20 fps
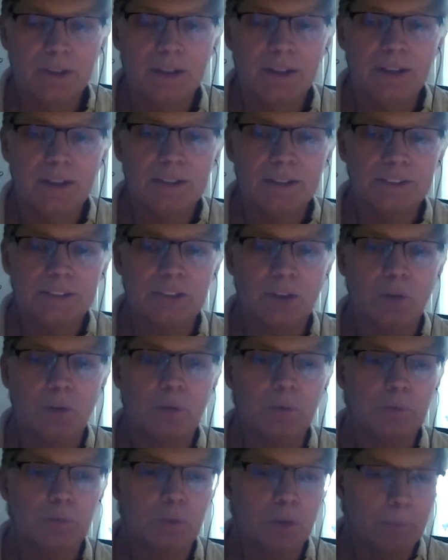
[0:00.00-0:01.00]

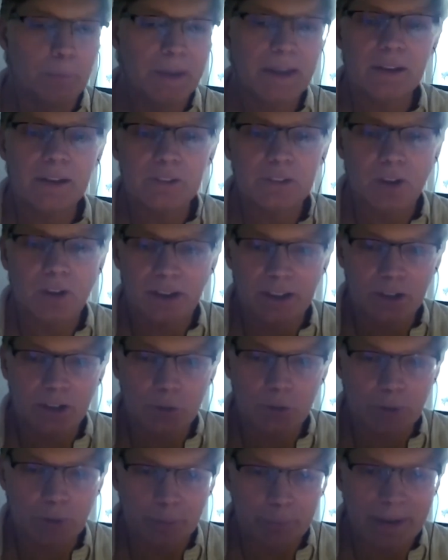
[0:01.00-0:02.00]
So for me, talking
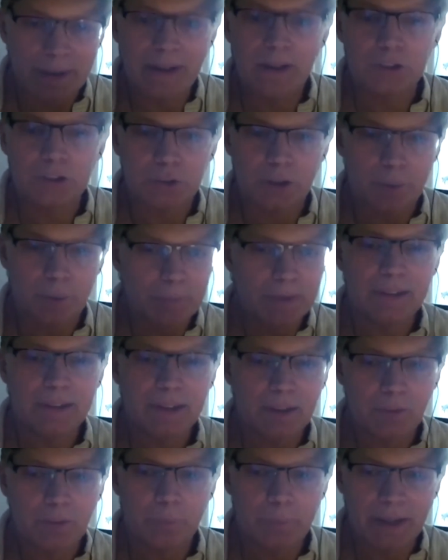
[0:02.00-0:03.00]
to a manager, a
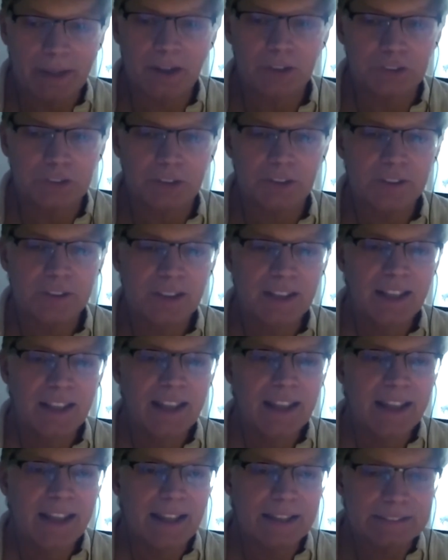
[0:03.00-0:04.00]
mid-level manager,
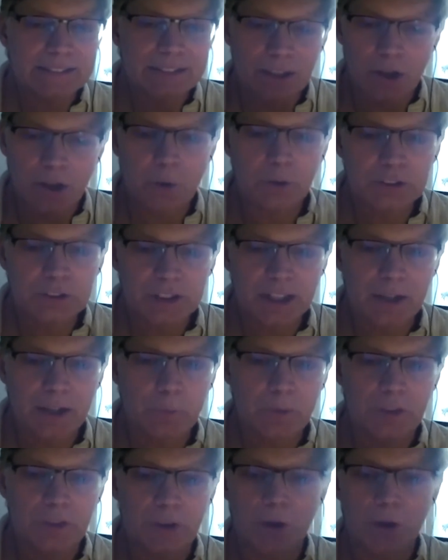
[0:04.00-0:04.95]
it's negotiating with your